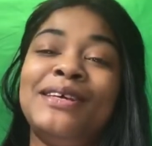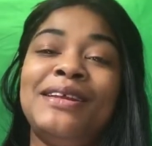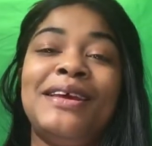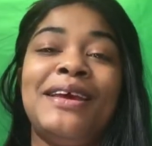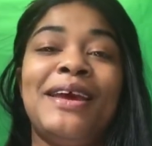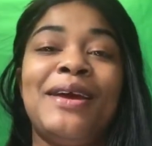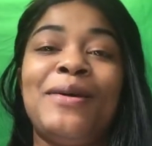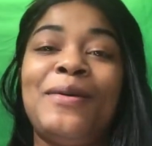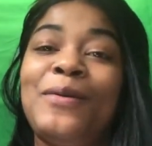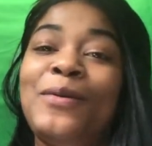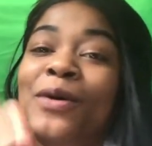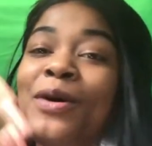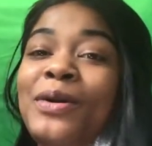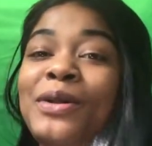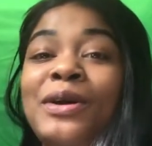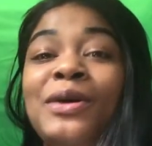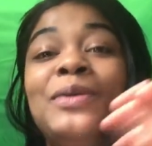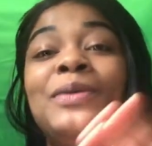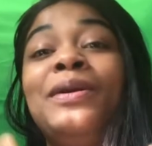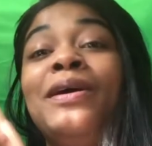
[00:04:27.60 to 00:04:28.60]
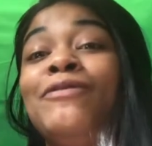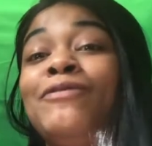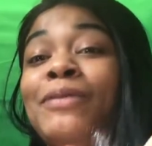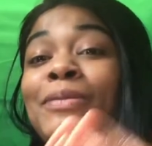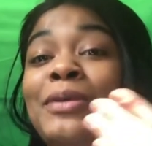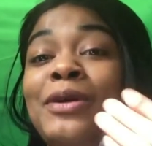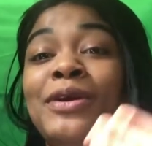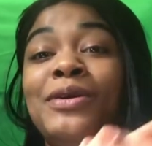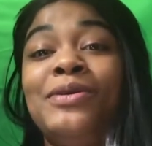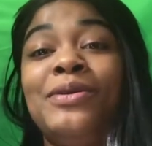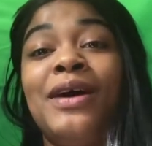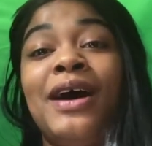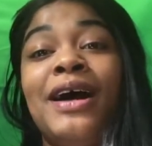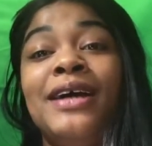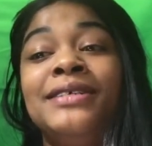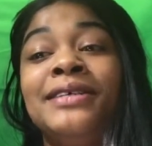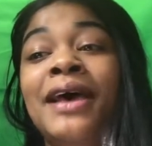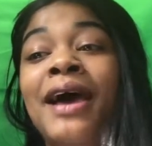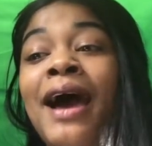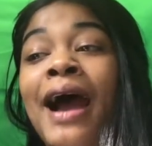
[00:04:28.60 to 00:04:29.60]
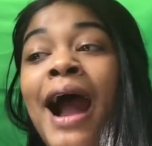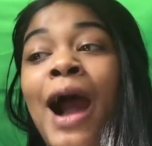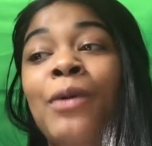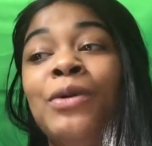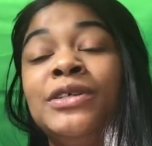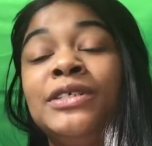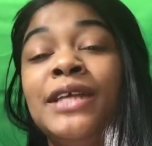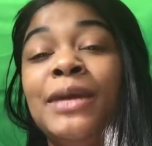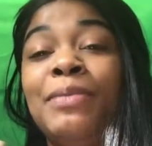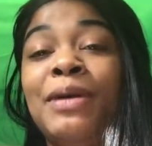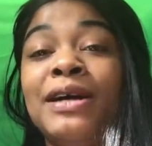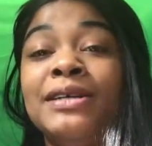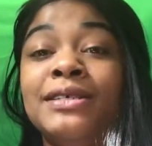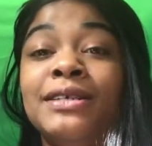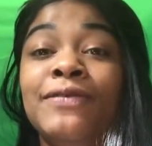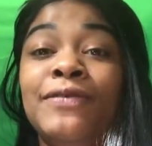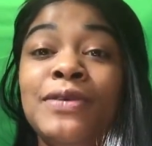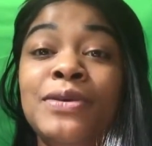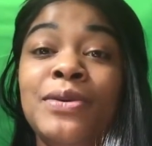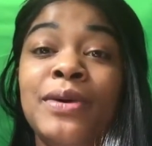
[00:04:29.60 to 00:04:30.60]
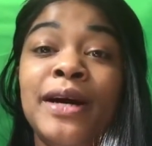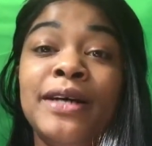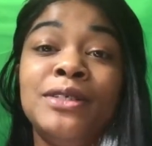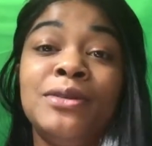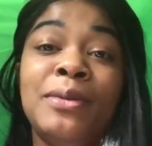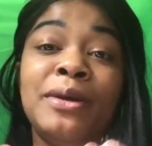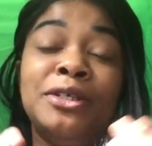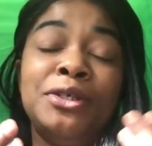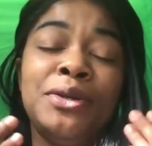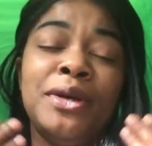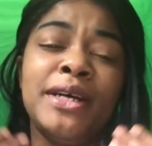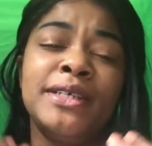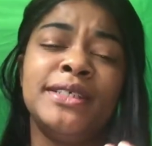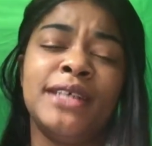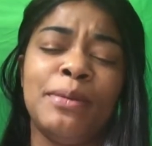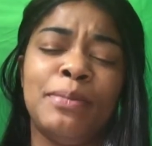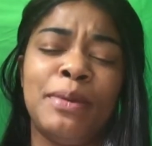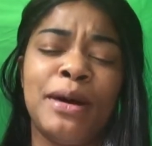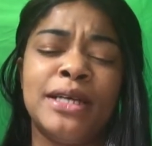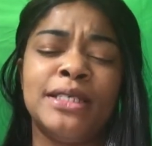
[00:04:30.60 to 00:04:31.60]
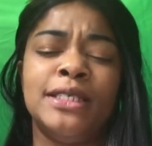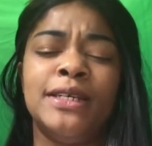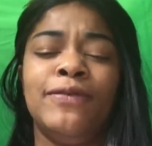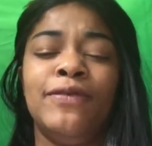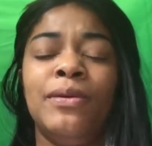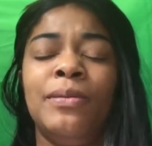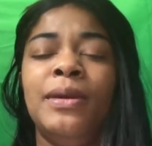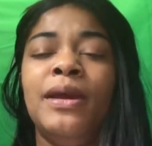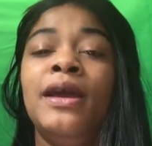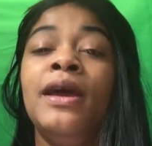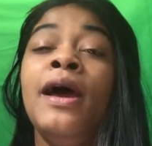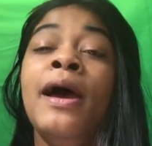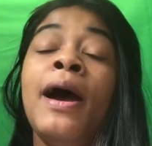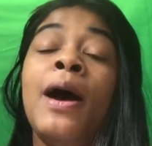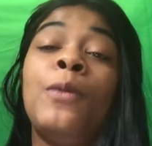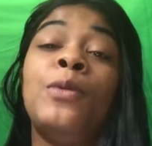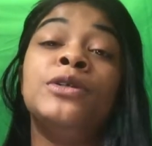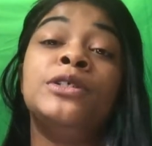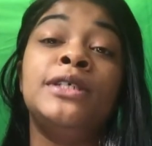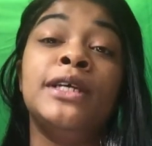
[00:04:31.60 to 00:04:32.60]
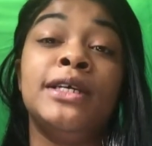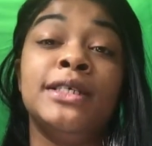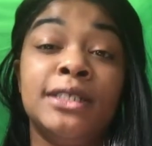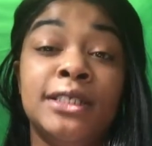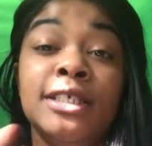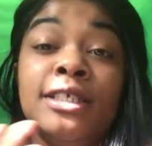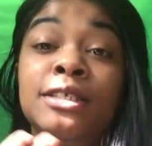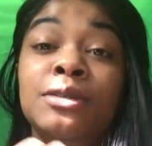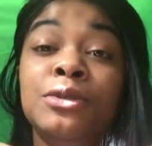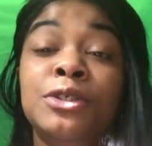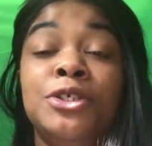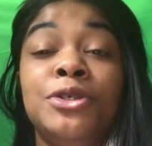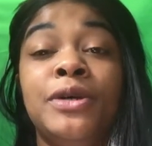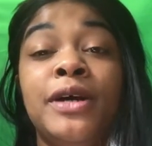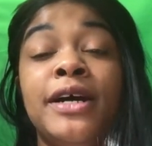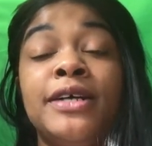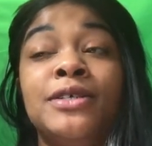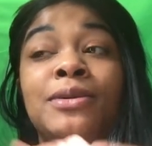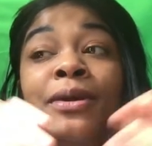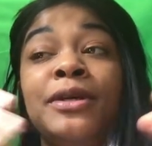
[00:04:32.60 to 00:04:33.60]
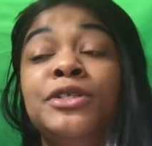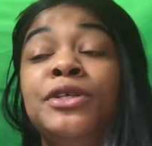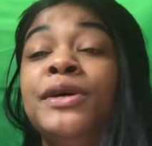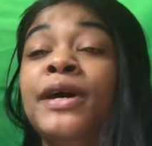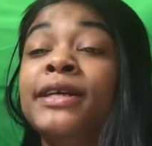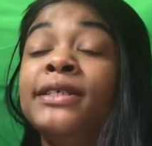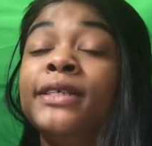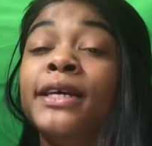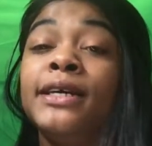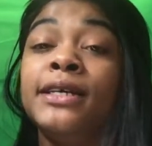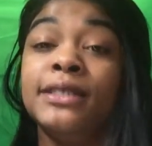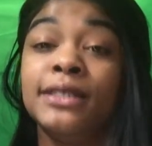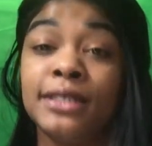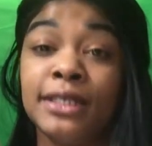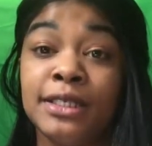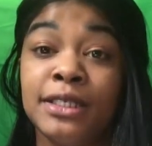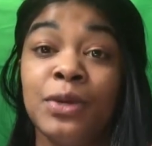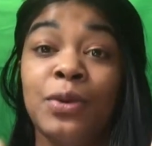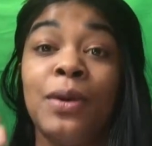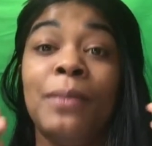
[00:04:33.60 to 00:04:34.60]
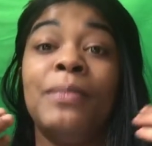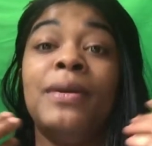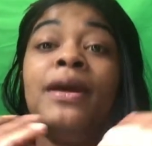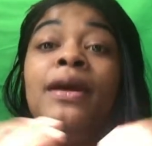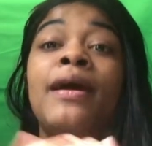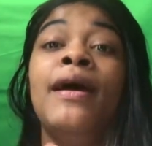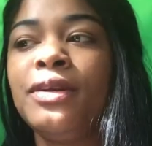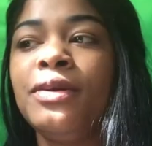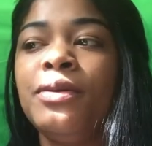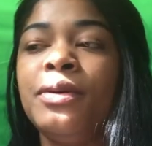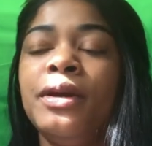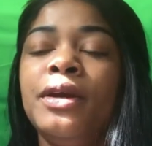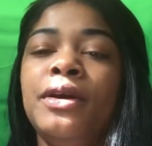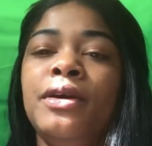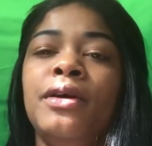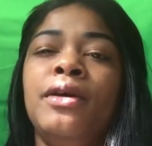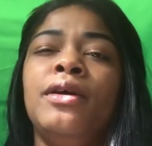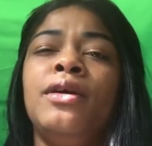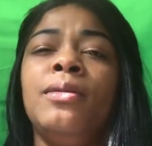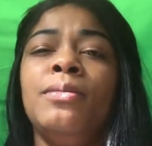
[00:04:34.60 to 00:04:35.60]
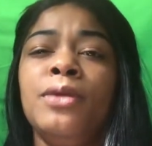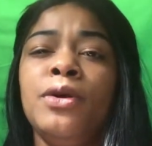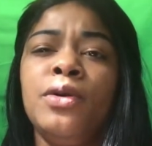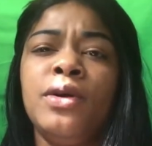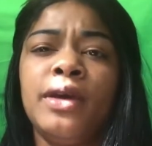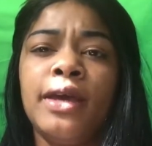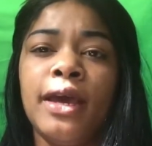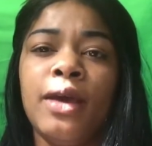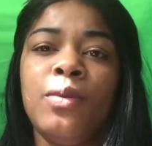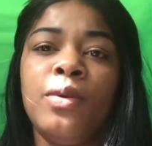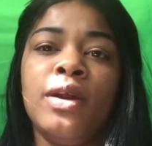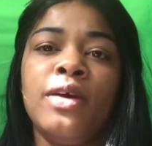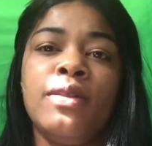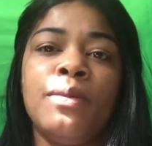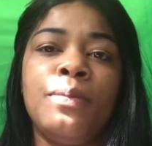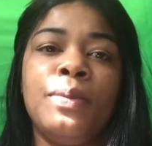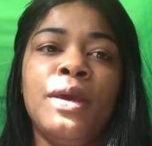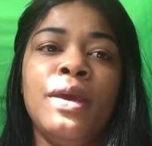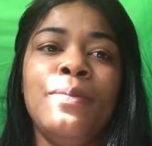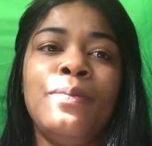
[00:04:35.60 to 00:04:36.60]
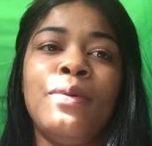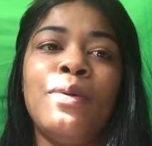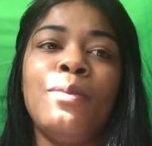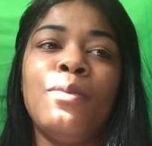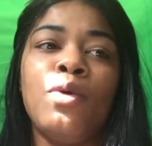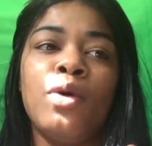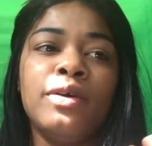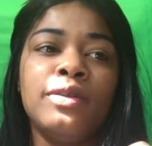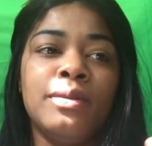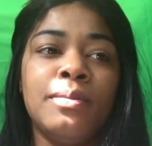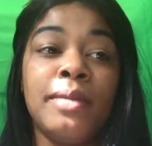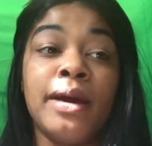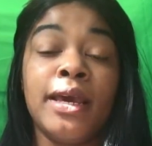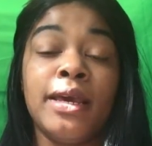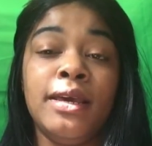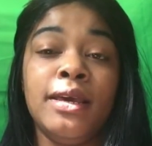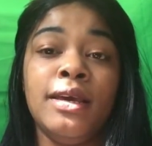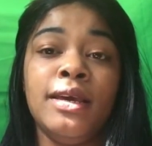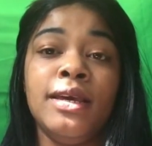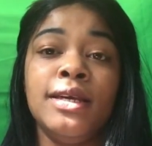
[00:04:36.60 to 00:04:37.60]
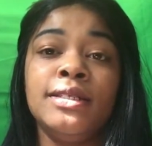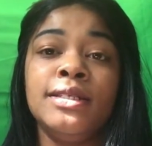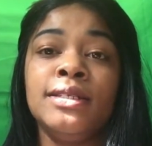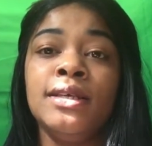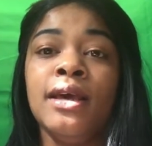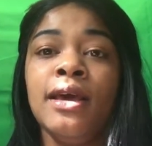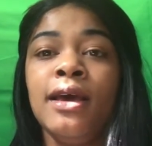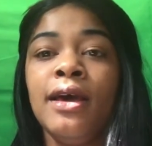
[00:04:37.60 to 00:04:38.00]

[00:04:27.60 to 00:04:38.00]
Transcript: and we're only going up from here, you guys. I want to stay positive for you guys, so make sure you guys stay positive for me. I want to stay consistent with you guys, so make sure you guys stay consistent with me. Getting on here and communicating with other people more than my kids